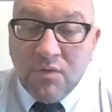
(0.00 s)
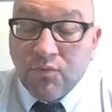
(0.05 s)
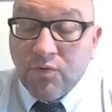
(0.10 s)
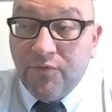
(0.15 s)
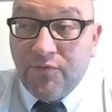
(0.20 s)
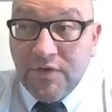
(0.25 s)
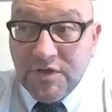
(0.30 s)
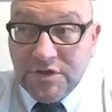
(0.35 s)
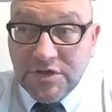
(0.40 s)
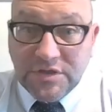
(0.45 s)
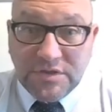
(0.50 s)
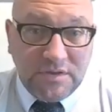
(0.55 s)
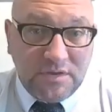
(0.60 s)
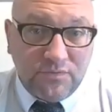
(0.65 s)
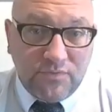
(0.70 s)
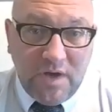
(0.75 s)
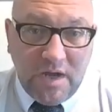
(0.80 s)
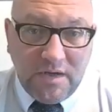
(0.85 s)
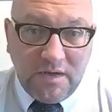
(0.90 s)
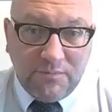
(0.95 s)
Revisions in
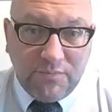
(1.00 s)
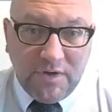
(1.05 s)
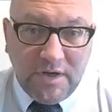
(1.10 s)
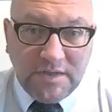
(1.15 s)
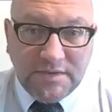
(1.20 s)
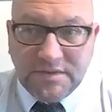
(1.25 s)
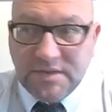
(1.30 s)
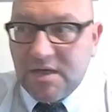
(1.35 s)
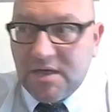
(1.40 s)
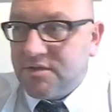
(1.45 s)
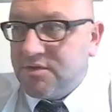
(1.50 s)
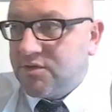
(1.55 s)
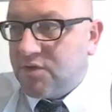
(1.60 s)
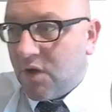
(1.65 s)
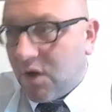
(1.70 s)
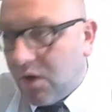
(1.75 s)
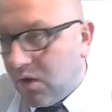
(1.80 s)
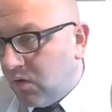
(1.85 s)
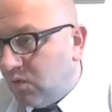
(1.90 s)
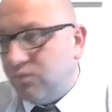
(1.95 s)
the writing process.
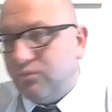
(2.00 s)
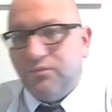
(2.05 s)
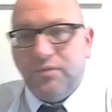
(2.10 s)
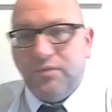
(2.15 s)
So